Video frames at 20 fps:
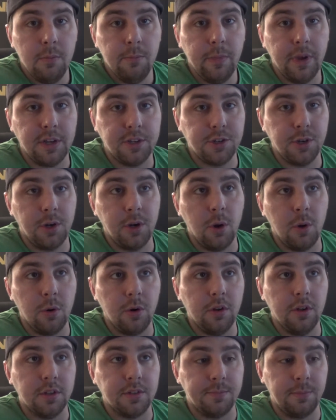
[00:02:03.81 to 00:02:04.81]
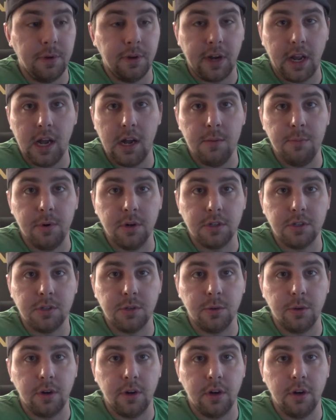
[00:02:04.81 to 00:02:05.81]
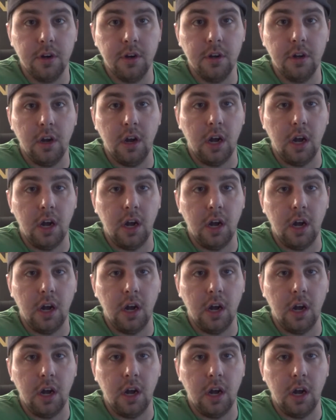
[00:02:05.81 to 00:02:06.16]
make sure you order this from your comic book store.